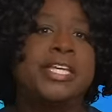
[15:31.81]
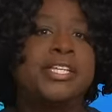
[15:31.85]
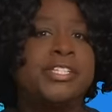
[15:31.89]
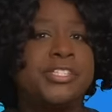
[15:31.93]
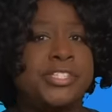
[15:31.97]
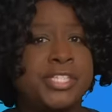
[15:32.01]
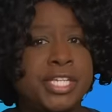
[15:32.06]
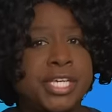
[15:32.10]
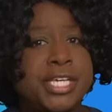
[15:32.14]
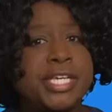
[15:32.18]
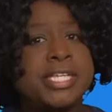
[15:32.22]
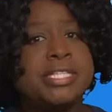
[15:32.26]

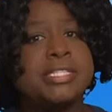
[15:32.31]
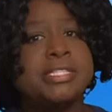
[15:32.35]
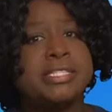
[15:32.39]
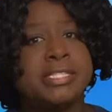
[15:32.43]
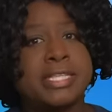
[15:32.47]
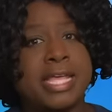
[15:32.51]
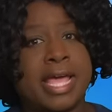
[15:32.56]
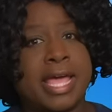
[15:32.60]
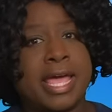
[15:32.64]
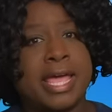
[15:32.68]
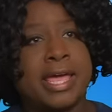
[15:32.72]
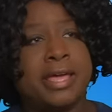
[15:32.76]
She can
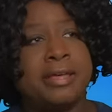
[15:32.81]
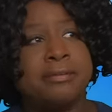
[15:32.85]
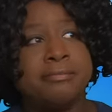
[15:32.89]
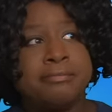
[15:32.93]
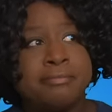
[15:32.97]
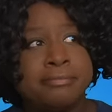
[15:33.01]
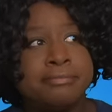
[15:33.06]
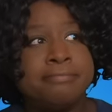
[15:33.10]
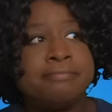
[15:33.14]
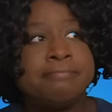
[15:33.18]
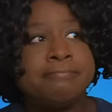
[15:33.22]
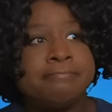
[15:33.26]
say,
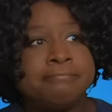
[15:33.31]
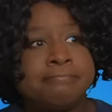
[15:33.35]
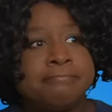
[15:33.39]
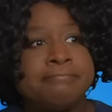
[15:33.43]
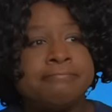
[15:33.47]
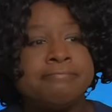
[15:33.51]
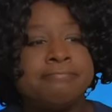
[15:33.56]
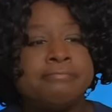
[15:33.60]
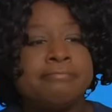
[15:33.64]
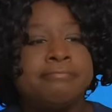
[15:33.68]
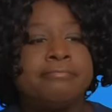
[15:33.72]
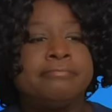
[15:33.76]

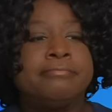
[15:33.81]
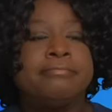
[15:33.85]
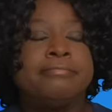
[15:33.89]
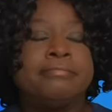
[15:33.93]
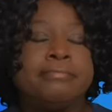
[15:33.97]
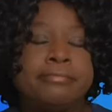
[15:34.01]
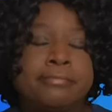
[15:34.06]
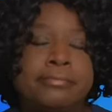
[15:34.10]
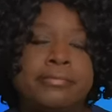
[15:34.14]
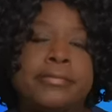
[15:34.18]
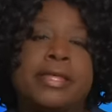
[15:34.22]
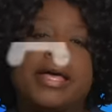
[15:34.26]

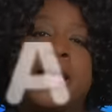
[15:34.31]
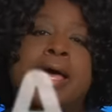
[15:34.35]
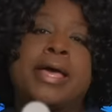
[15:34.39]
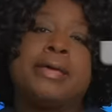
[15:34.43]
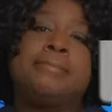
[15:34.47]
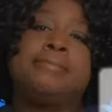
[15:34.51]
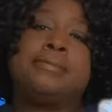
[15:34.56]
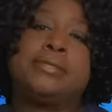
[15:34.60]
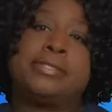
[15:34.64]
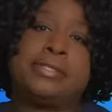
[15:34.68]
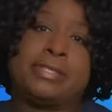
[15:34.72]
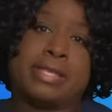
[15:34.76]
hmm,
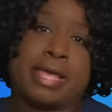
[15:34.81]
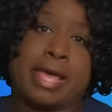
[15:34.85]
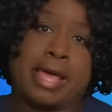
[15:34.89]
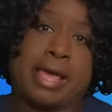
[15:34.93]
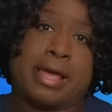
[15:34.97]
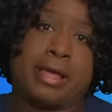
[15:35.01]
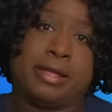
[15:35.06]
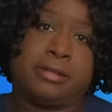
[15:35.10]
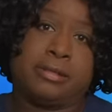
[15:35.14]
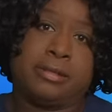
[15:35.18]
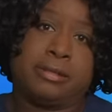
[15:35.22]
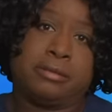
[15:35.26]
I'm
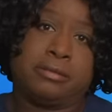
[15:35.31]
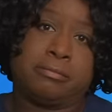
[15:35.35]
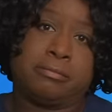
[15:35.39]
sad.